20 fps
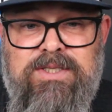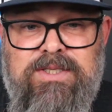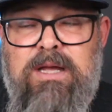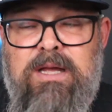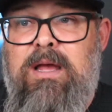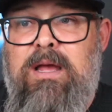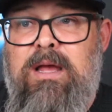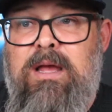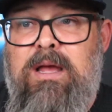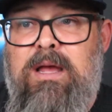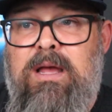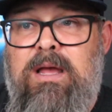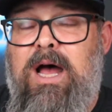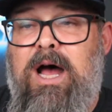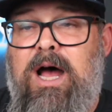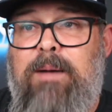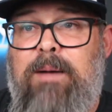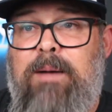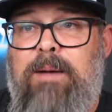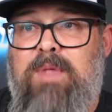
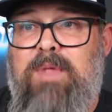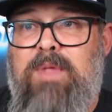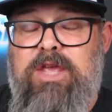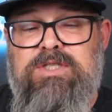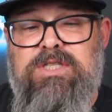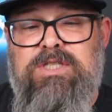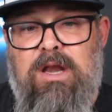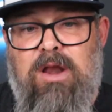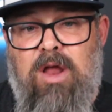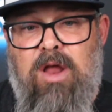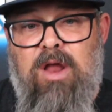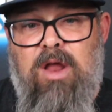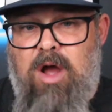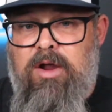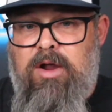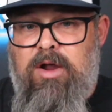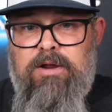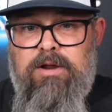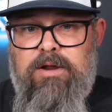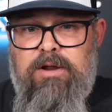I use a longer
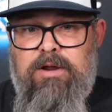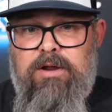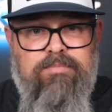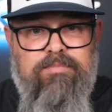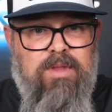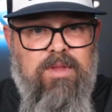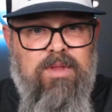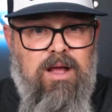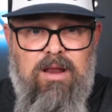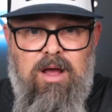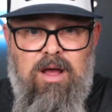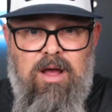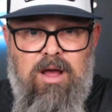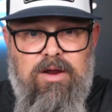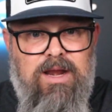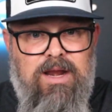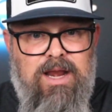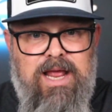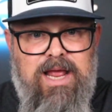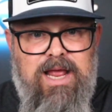
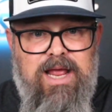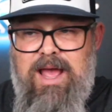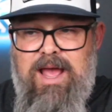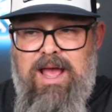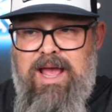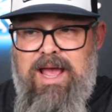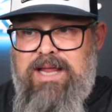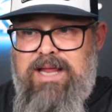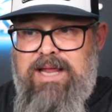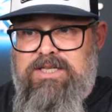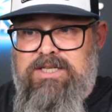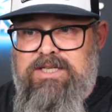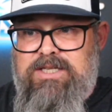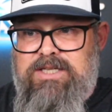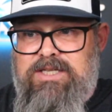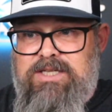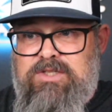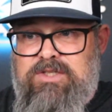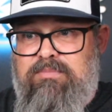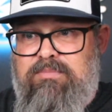lead line. This way it
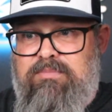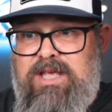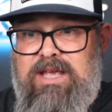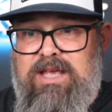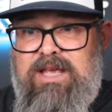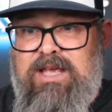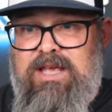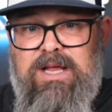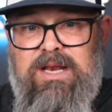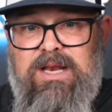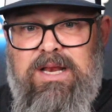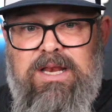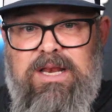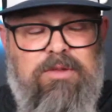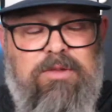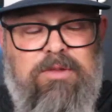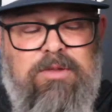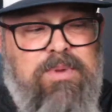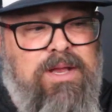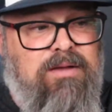gives me a little bit
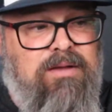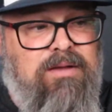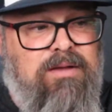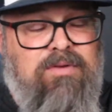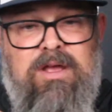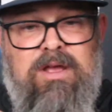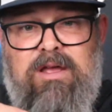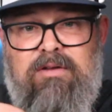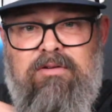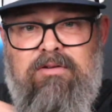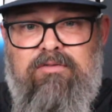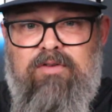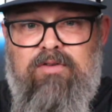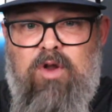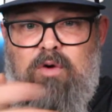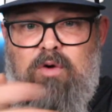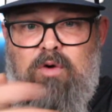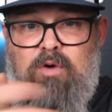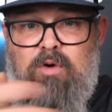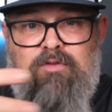of flow
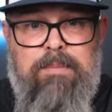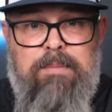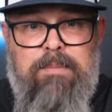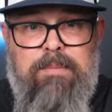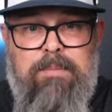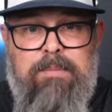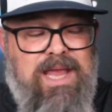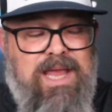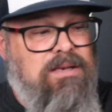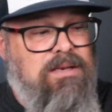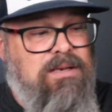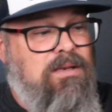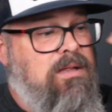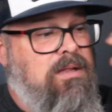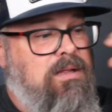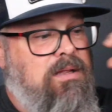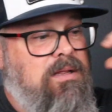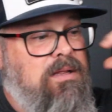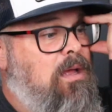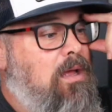for my bait.
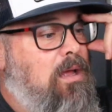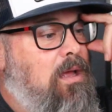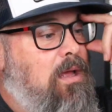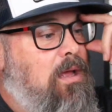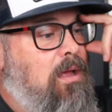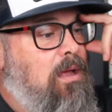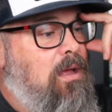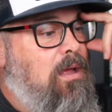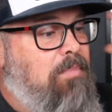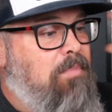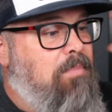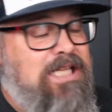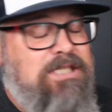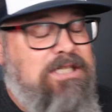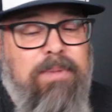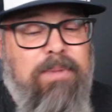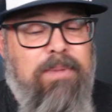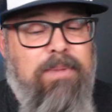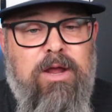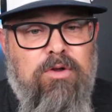But that's my
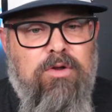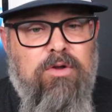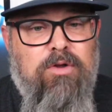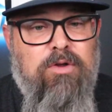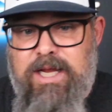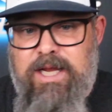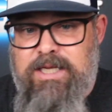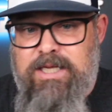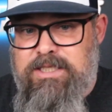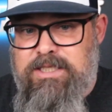go-to rig is a